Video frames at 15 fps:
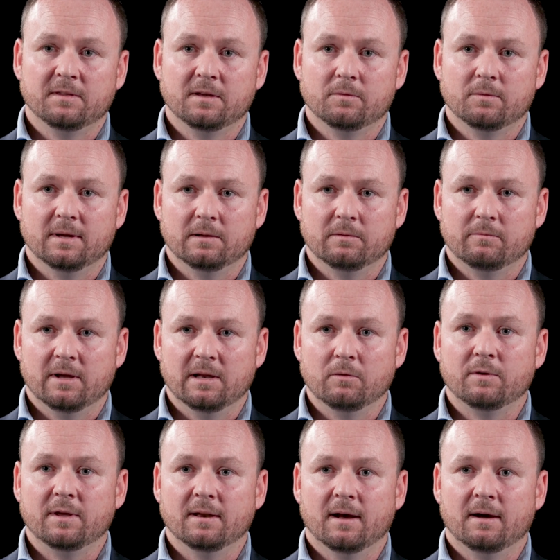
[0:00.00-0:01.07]
think we're
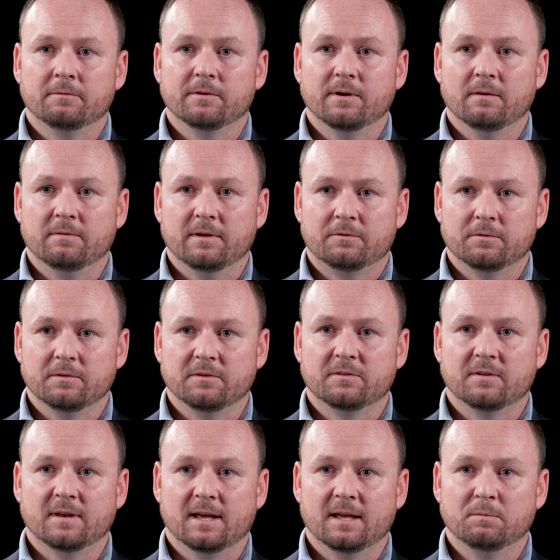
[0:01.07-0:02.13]
looking after our veterans
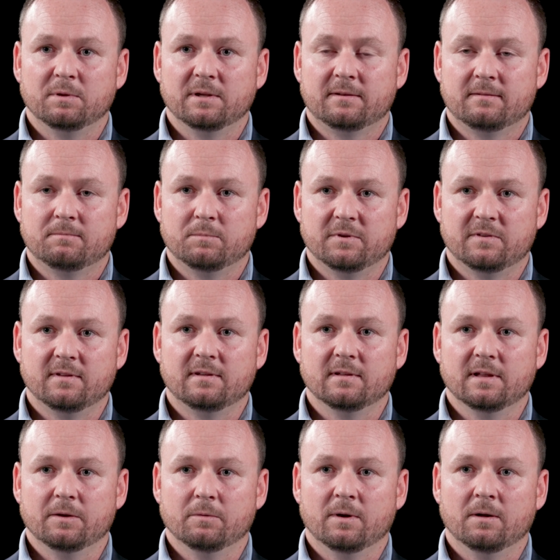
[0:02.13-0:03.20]
today
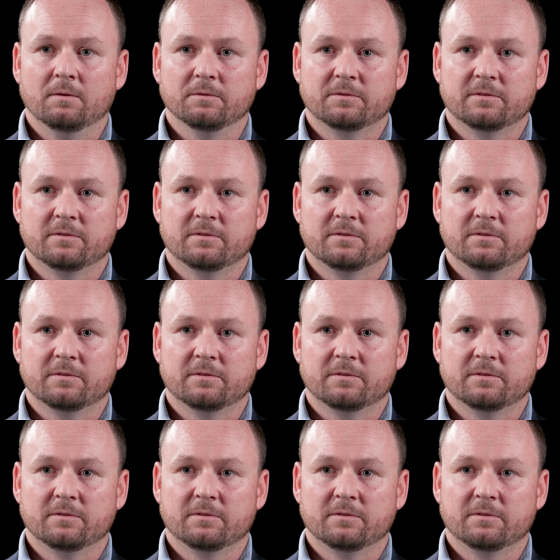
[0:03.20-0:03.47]
particularly well.